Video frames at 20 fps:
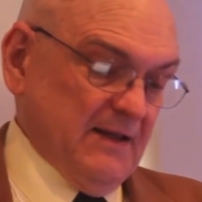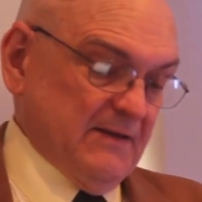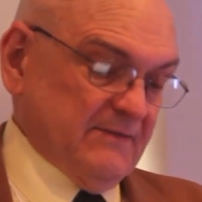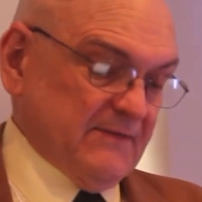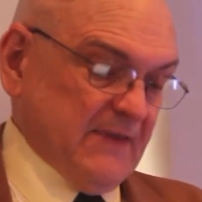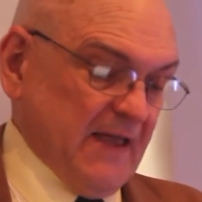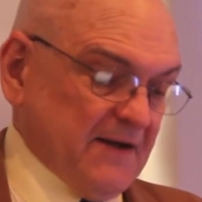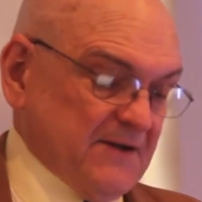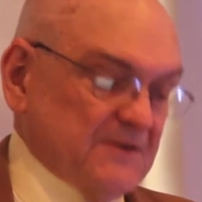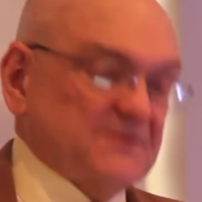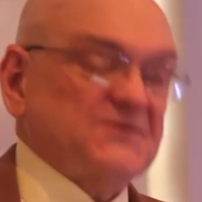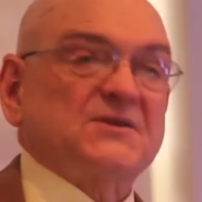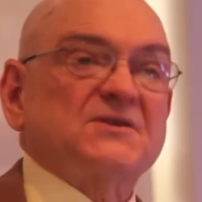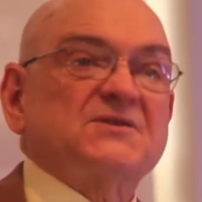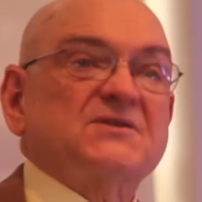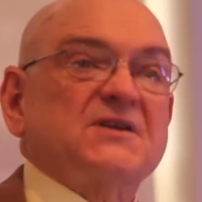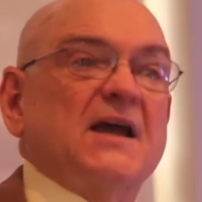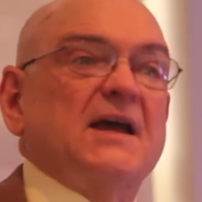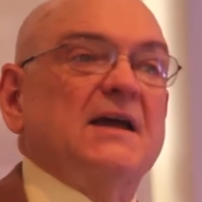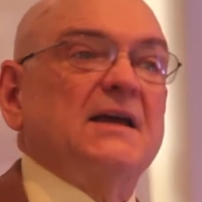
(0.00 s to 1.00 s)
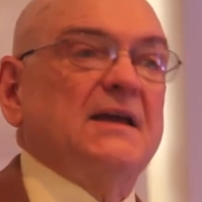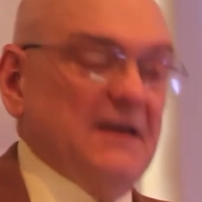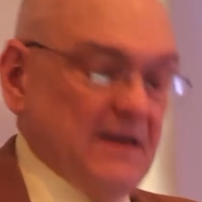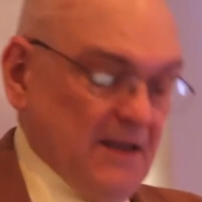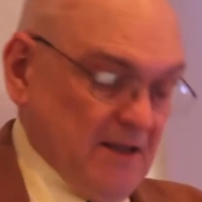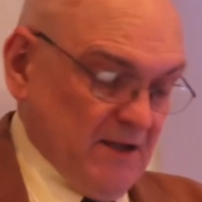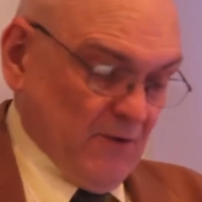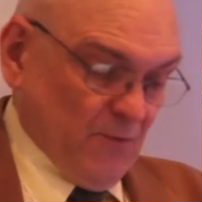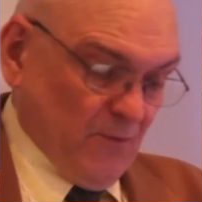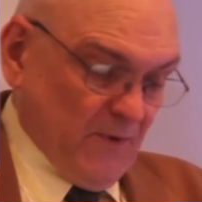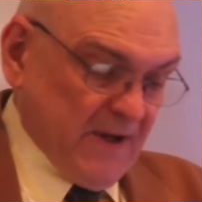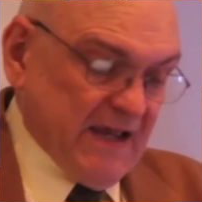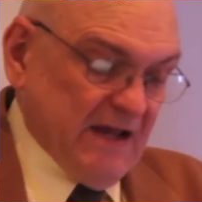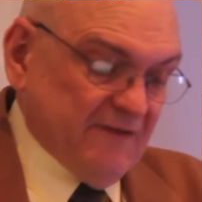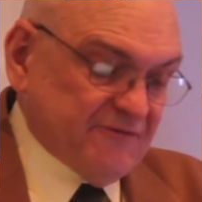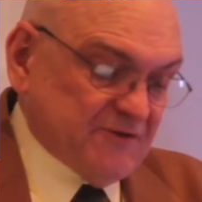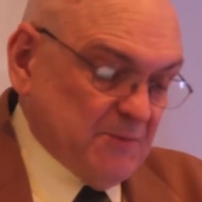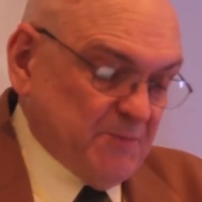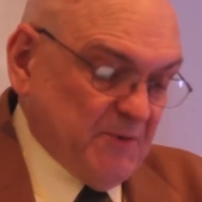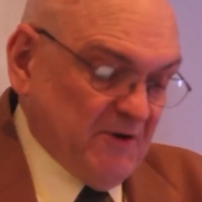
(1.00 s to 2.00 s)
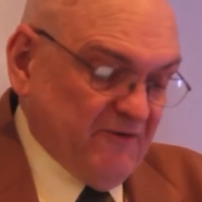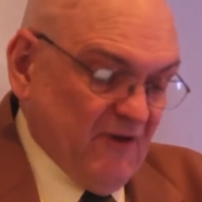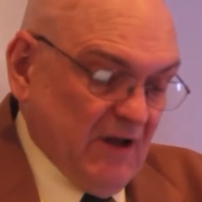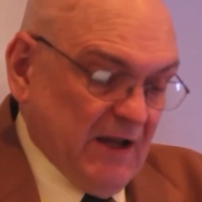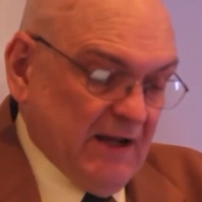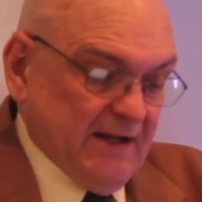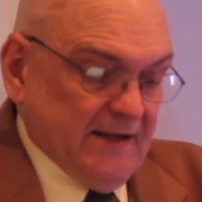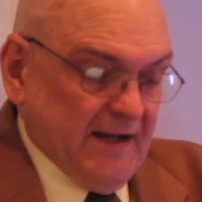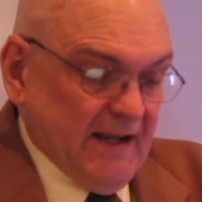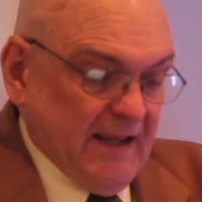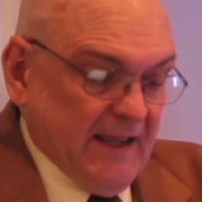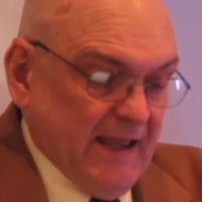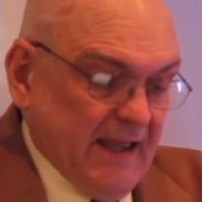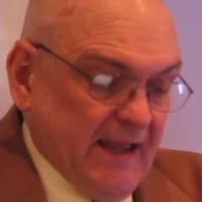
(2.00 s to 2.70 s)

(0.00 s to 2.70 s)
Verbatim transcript: That is to say, we have to provide